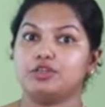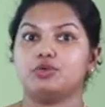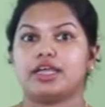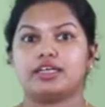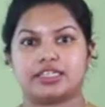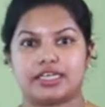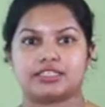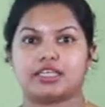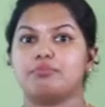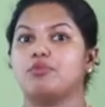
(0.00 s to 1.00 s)
You can take
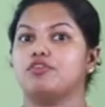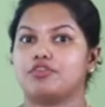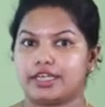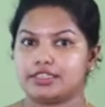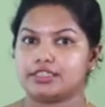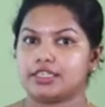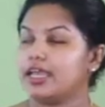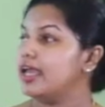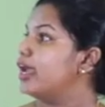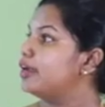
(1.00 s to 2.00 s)
some more friends
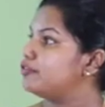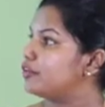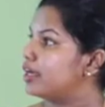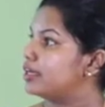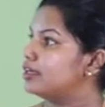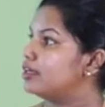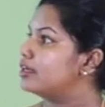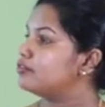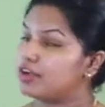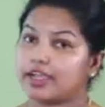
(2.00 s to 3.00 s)
and
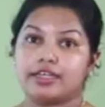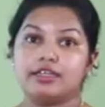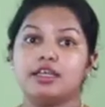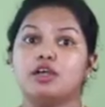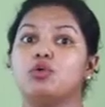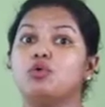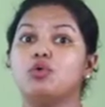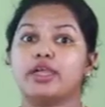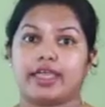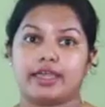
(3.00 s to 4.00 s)
find
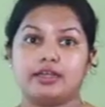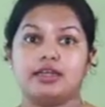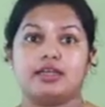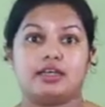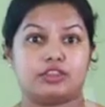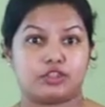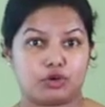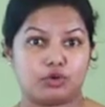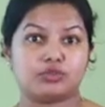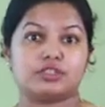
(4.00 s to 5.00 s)
who can
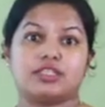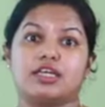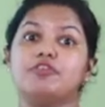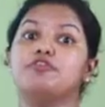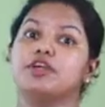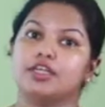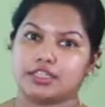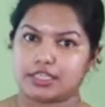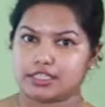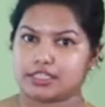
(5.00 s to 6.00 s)
throws the
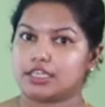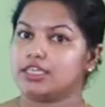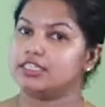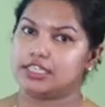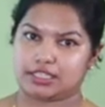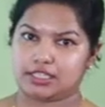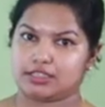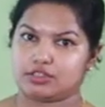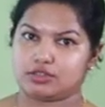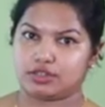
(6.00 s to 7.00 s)
furthest
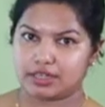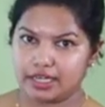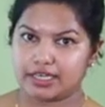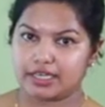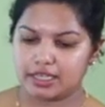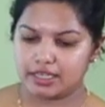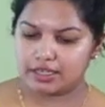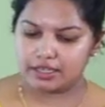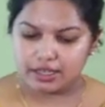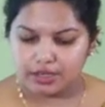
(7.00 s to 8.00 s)
distance. Clear?
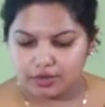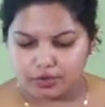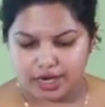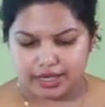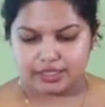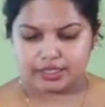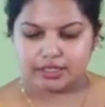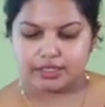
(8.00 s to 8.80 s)
Right.